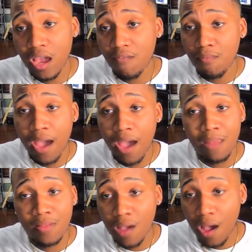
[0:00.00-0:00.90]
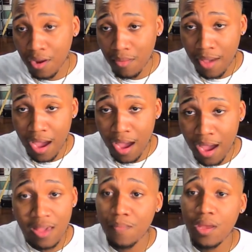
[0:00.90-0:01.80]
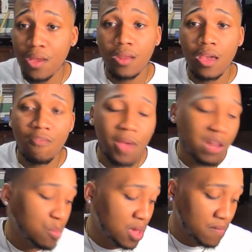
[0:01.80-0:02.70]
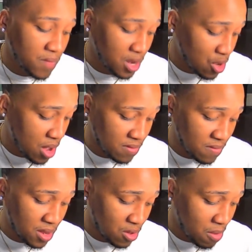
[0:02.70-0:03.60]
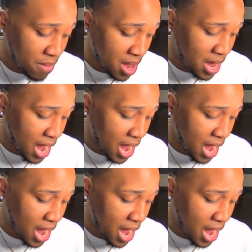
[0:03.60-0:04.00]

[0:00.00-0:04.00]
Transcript: Everybody been talking about it. It's been everybody been making video after video about it.